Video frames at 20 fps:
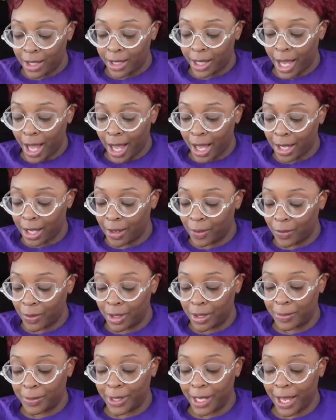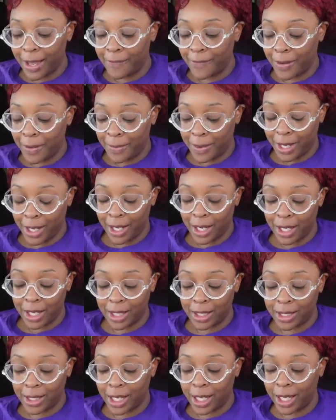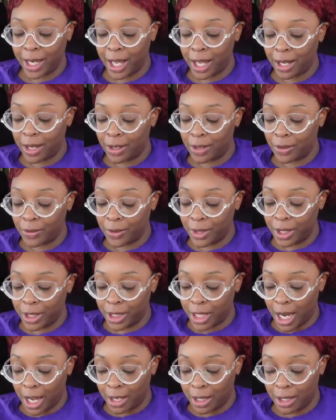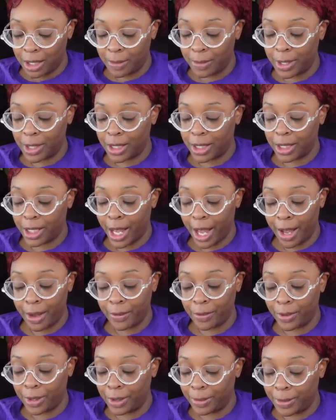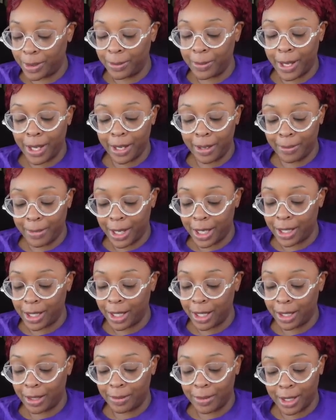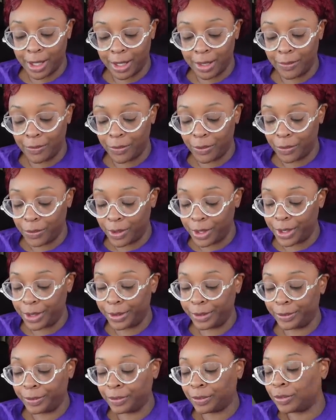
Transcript: Yeah, I can really be having a badass day. And I go to read y'all comments. So y'all really be making my day, man. For real.